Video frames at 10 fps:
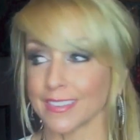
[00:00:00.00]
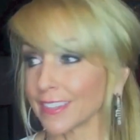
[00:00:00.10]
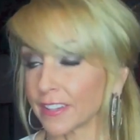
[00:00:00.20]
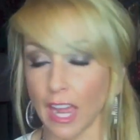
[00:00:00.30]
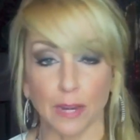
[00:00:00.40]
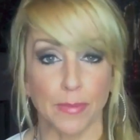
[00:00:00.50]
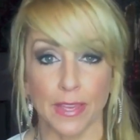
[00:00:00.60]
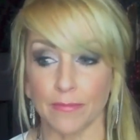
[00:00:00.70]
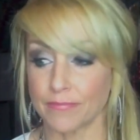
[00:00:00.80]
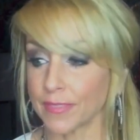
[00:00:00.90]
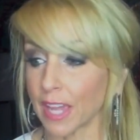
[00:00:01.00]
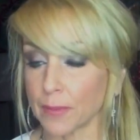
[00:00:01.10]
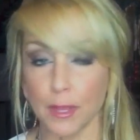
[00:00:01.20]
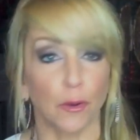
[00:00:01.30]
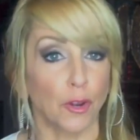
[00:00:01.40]
You gotta be
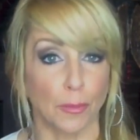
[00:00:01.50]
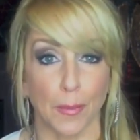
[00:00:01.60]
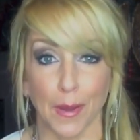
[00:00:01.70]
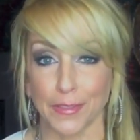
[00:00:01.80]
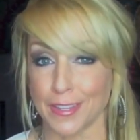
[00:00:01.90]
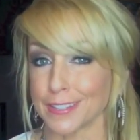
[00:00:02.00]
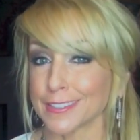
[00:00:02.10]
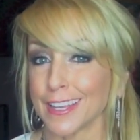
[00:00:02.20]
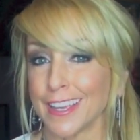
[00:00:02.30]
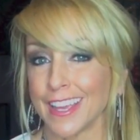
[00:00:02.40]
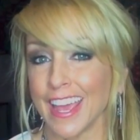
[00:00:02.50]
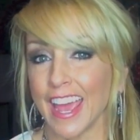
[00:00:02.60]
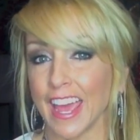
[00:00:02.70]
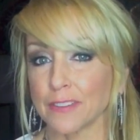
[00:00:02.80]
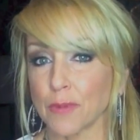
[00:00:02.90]
a grown-up about this.
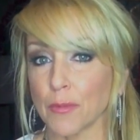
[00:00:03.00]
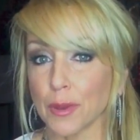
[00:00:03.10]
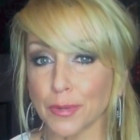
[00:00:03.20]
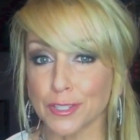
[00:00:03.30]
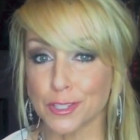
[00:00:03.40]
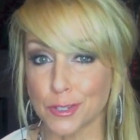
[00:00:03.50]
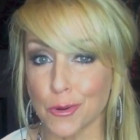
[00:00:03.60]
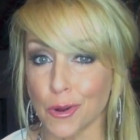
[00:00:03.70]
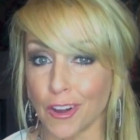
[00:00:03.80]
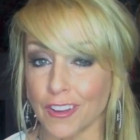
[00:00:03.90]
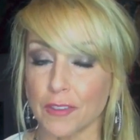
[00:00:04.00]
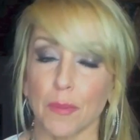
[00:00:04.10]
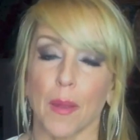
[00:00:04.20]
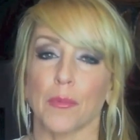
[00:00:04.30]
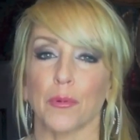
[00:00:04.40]
And when we were in school, you
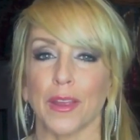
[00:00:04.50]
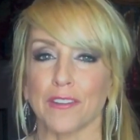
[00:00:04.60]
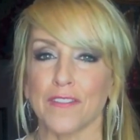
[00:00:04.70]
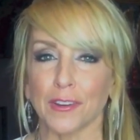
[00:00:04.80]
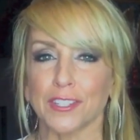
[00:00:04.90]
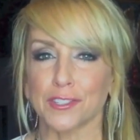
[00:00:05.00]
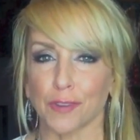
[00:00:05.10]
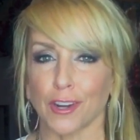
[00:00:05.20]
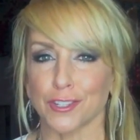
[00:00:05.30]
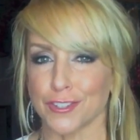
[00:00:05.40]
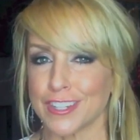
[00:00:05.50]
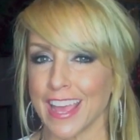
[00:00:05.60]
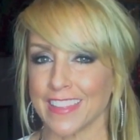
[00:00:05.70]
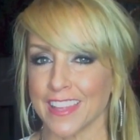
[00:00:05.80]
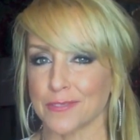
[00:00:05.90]
remember we had a very structured
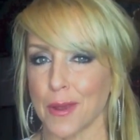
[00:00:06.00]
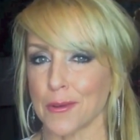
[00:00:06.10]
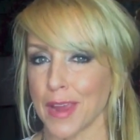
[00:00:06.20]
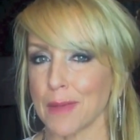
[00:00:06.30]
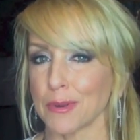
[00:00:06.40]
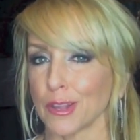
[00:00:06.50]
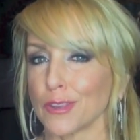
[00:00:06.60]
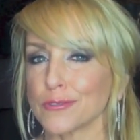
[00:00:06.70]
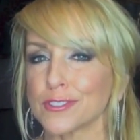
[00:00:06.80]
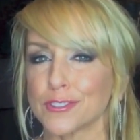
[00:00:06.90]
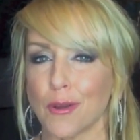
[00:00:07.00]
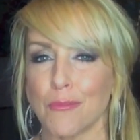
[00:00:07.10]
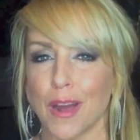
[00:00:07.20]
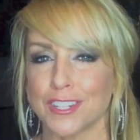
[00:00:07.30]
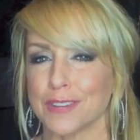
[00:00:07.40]
day, and that's why we were able to learn so
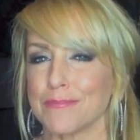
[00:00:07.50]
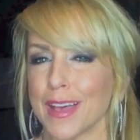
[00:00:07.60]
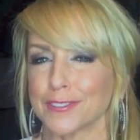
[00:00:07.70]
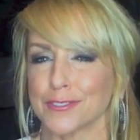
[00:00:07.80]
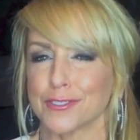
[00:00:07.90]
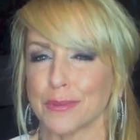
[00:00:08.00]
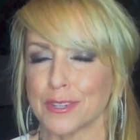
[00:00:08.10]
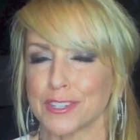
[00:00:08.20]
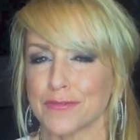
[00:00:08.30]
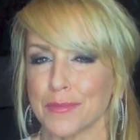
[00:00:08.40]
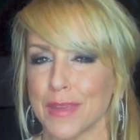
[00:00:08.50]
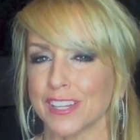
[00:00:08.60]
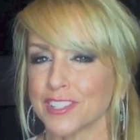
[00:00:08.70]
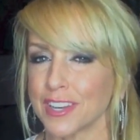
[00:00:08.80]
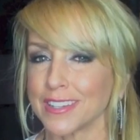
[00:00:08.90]
much and master so much
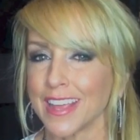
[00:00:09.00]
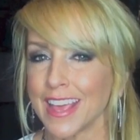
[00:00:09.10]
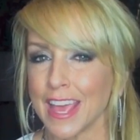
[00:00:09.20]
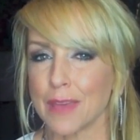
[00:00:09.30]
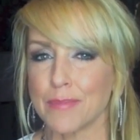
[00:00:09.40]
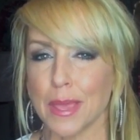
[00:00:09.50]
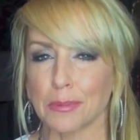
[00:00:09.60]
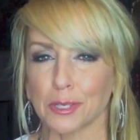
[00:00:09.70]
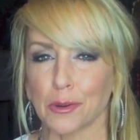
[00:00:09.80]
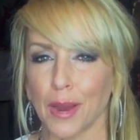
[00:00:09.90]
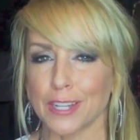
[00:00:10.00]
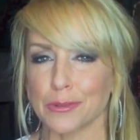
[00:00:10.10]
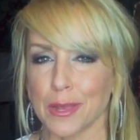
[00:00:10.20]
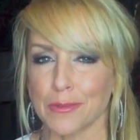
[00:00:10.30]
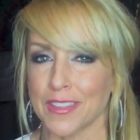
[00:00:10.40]
information and be able to
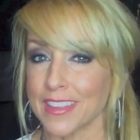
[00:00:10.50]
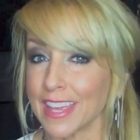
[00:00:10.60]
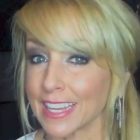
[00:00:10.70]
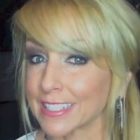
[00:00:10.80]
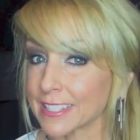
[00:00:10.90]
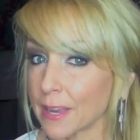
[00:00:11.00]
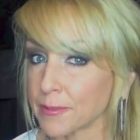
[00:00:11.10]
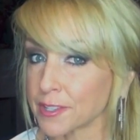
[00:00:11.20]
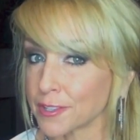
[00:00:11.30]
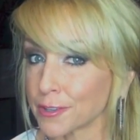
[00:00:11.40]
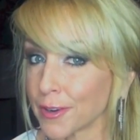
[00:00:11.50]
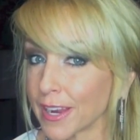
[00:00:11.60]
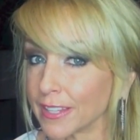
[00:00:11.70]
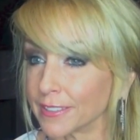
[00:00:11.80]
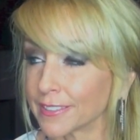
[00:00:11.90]
graduate with exceptional
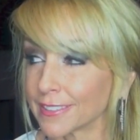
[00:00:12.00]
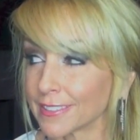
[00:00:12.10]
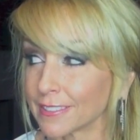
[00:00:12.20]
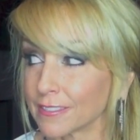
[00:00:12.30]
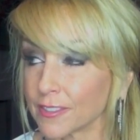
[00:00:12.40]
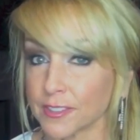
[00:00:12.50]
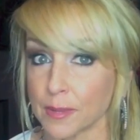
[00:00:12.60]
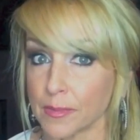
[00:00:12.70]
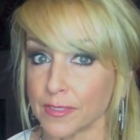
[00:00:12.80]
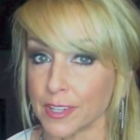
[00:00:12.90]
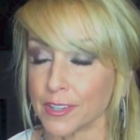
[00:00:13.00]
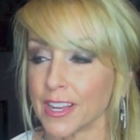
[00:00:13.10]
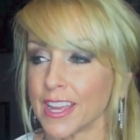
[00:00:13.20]
grades for some of you.